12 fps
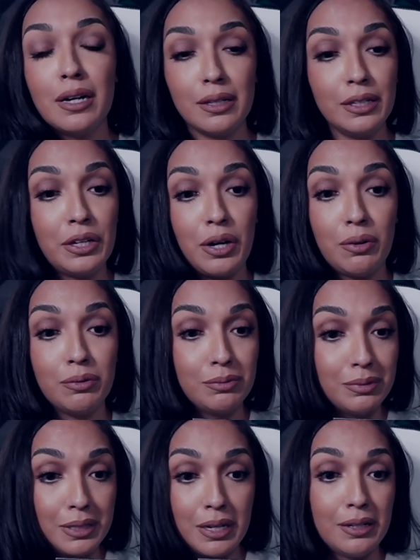you know,
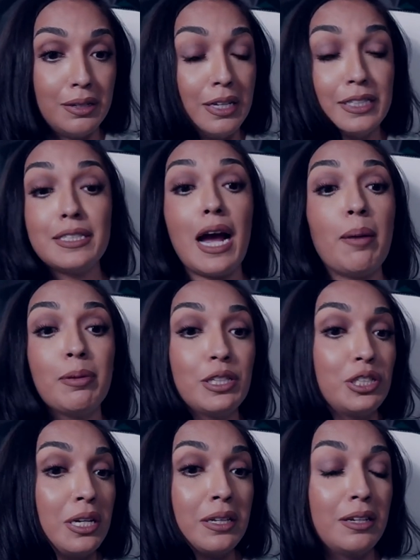
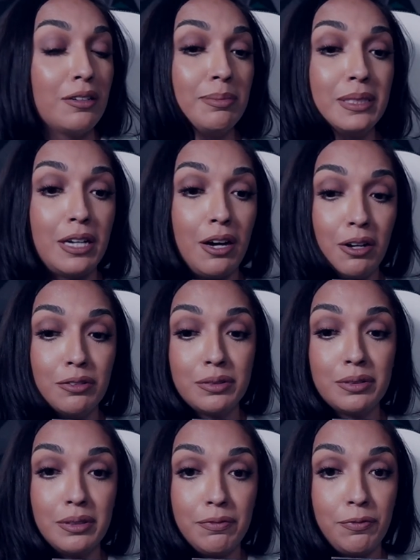establishing
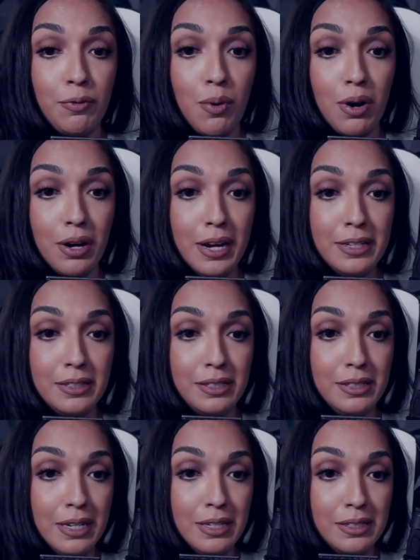themselves. For
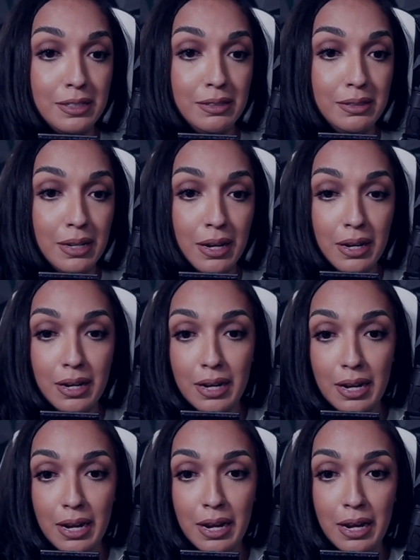instance,
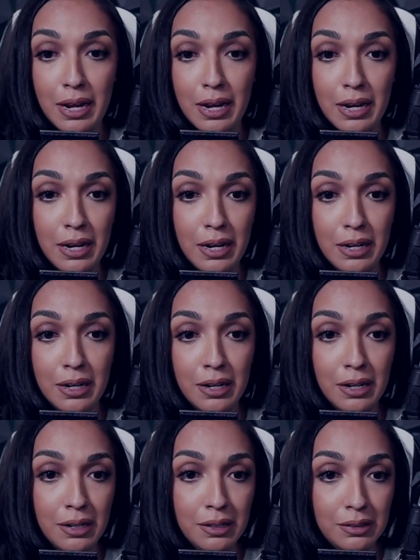
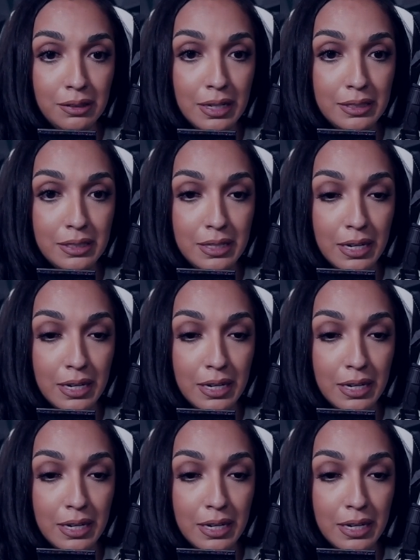in, let's